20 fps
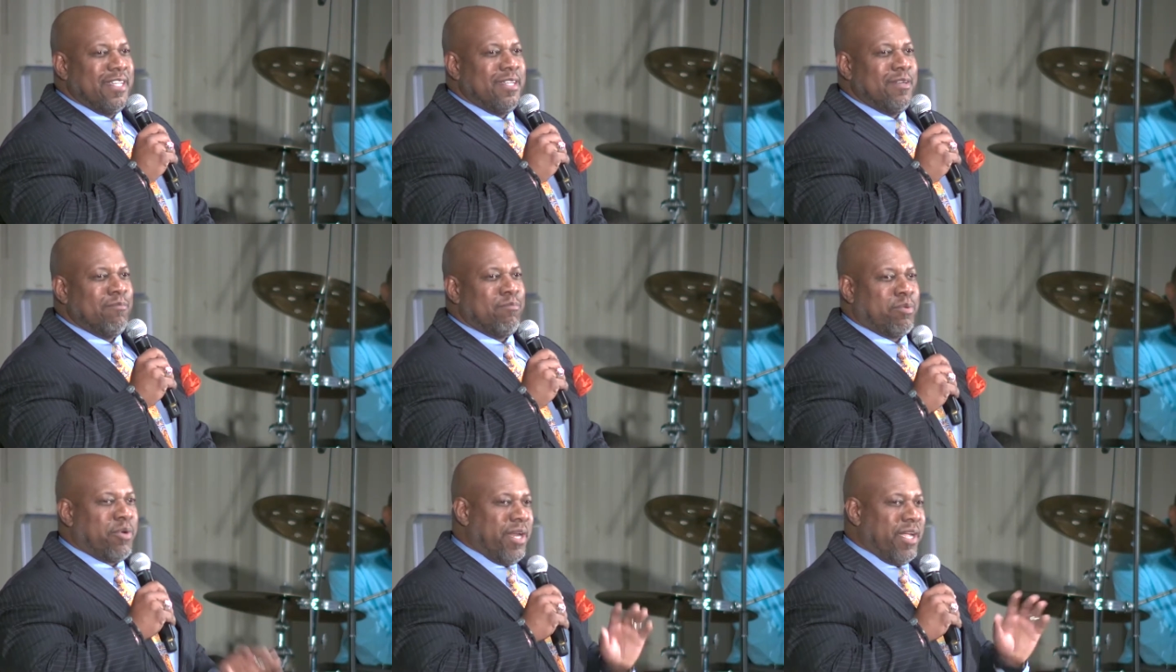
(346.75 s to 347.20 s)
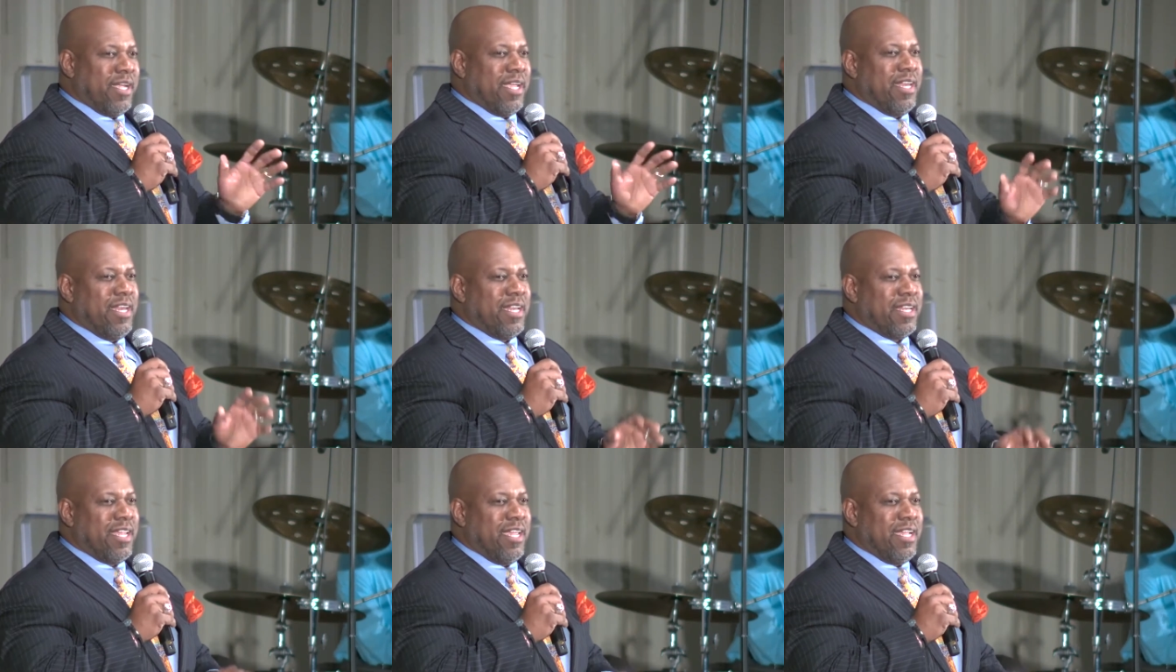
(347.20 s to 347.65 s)
break
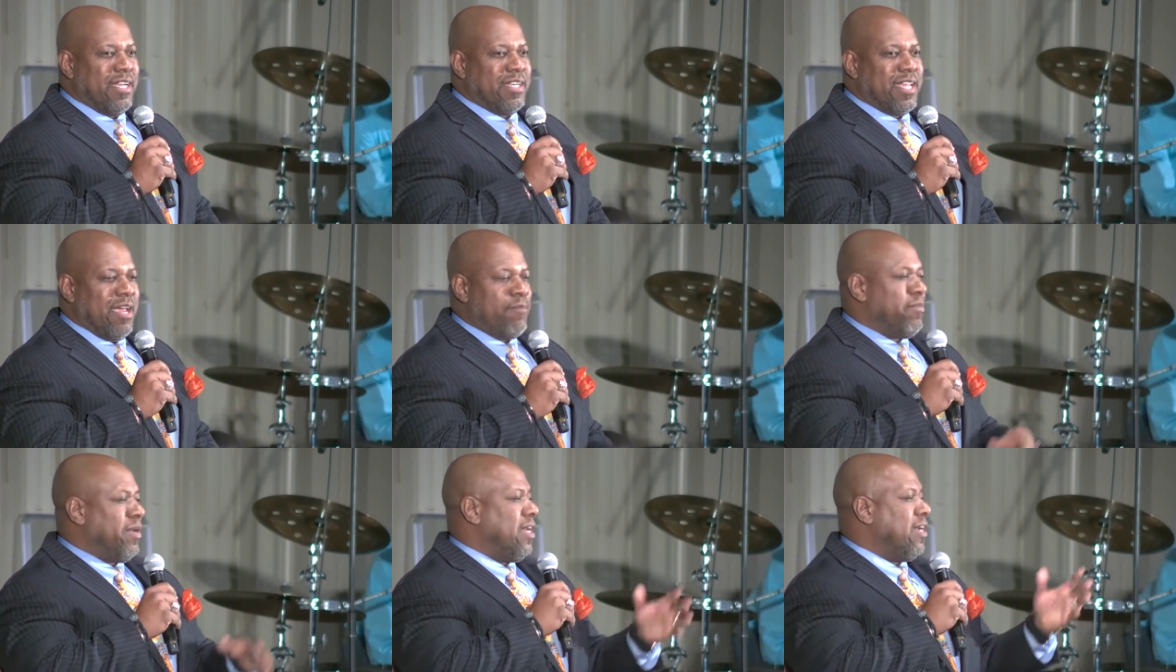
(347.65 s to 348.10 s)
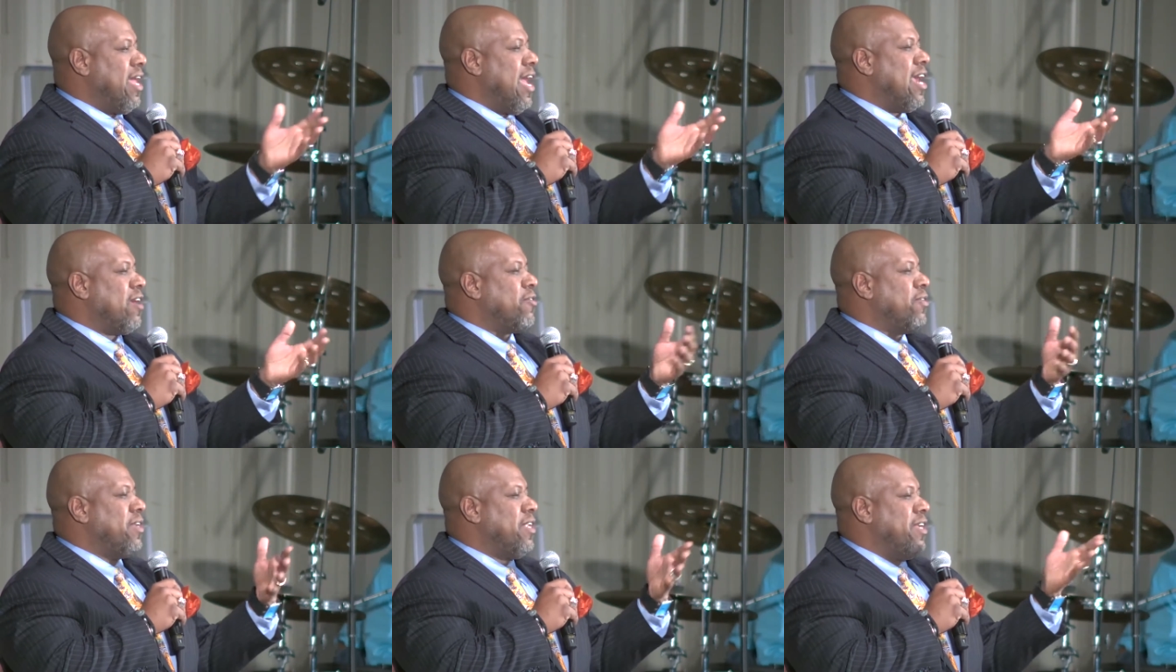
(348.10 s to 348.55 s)
anything down. But an
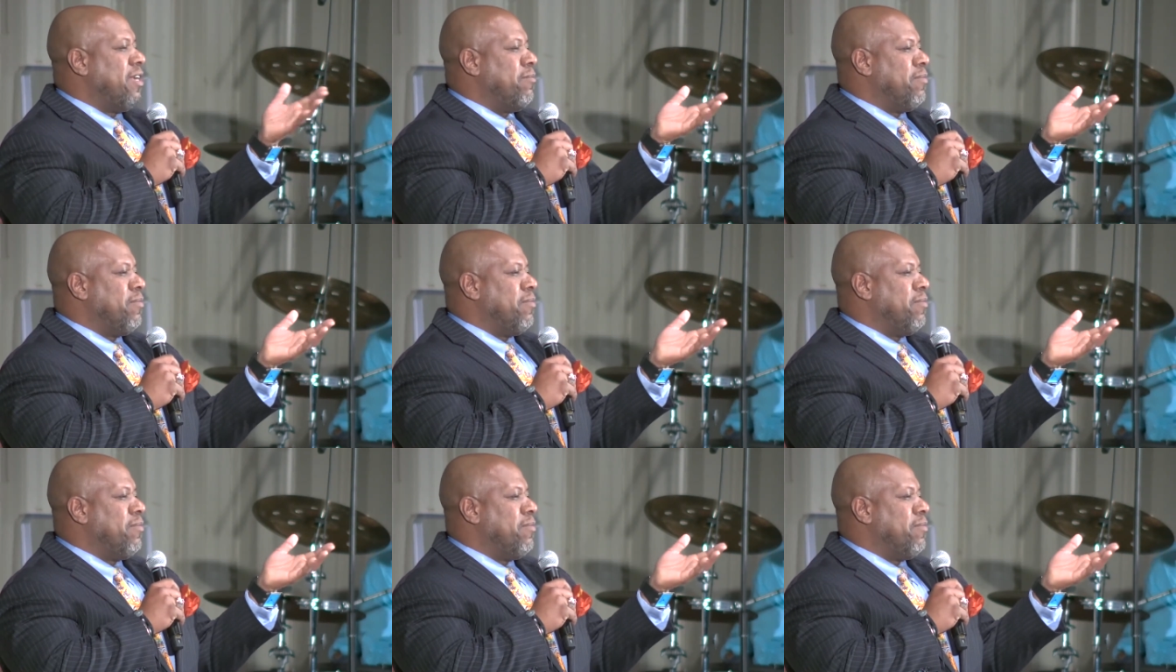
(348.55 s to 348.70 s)
acronym